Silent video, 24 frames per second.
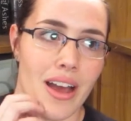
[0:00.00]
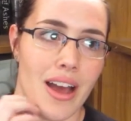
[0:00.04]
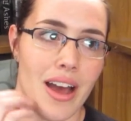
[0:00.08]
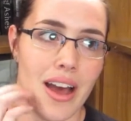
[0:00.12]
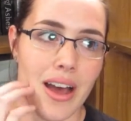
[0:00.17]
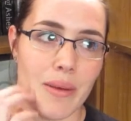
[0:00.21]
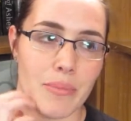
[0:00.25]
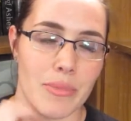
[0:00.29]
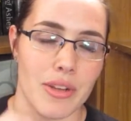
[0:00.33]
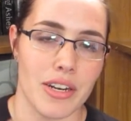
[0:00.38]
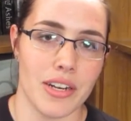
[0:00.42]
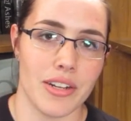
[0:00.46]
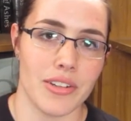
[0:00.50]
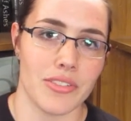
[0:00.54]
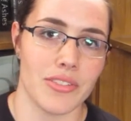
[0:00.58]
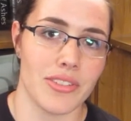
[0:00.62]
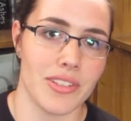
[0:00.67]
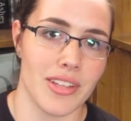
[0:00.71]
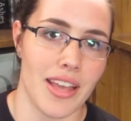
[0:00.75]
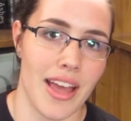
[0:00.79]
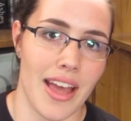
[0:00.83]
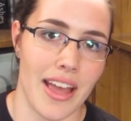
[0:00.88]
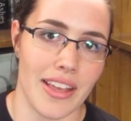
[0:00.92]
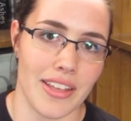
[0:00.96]
I'm going to
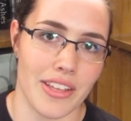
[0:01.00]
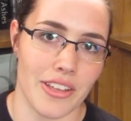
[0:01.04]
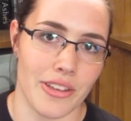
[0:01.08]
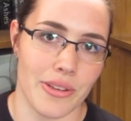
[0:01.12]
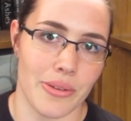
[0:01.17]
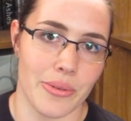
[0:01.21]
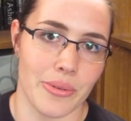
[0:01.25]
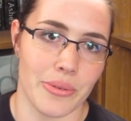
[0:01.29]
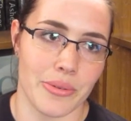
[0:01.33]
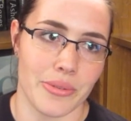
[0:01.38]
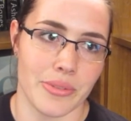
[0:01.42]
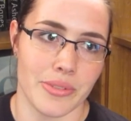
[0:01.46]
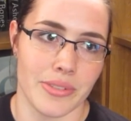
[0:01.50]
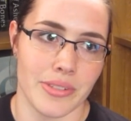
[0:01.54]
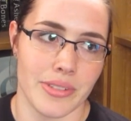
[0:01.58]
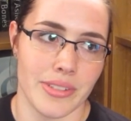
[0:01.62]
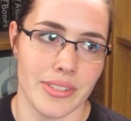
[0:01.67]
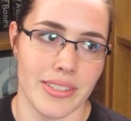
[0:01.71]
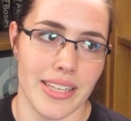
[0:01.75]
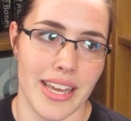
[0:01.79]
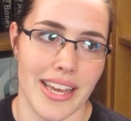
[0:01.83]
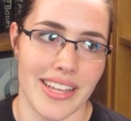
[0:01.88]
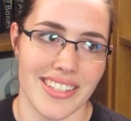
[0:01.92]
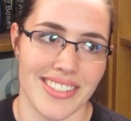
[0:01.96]
tag you.
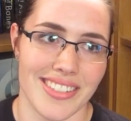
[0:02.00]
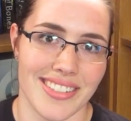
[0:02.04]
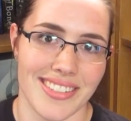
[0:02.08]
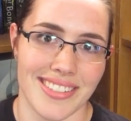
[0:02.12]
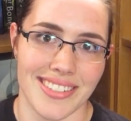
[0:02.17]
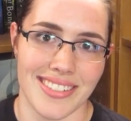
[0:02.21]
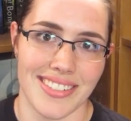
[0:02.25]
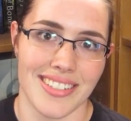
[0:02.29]
Yes.